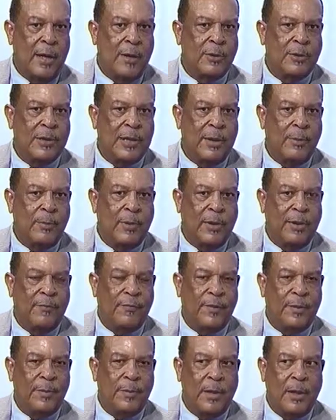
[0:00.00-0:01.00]
made All-State
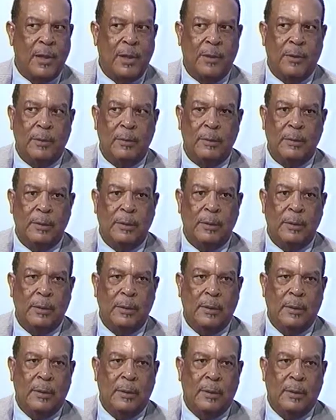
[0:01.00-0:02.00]
playing football,
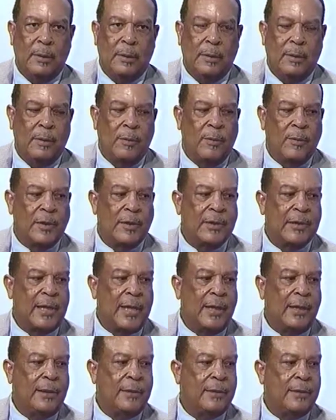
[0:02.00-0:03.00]
was a
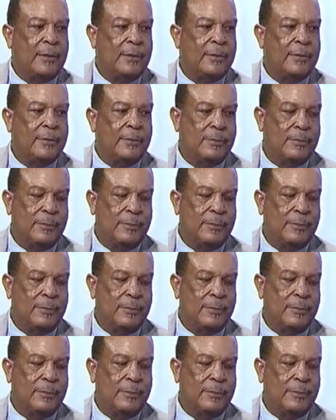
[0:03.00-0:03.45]
state